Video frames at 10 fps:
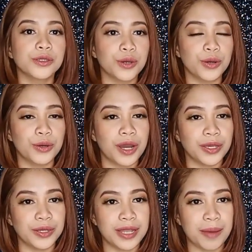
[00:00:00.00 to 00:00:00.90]
So,
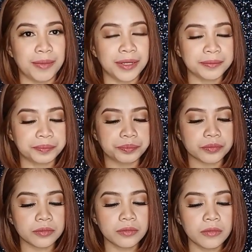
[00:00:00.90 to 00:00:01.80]
ayun lamang.
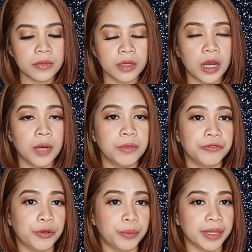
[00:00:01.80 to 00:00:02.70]

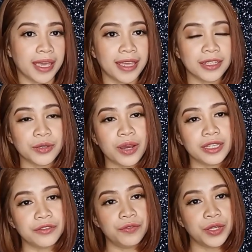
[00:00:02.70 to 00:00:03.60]
Before mag-end itong
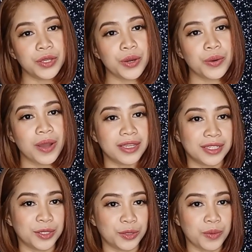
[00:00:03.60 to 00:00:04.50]
ating video,
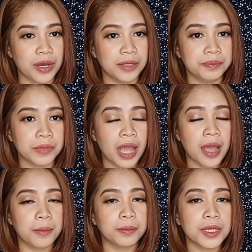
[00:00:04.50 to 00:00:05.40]
as usual,
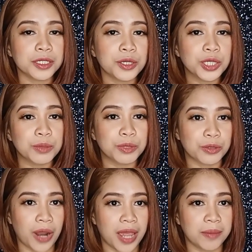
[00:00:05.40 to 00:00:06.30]
please do
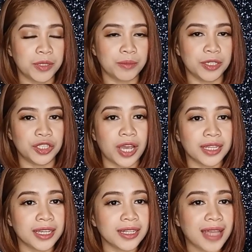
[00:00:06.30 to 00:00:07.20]
subscribe to my
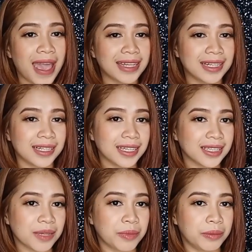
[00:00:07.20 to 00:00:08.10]
channel and click
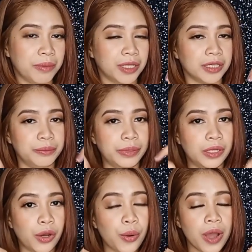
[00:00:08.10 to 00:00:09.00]
the bell button
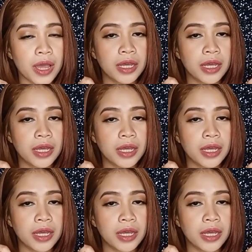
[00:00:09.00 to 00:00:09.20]
below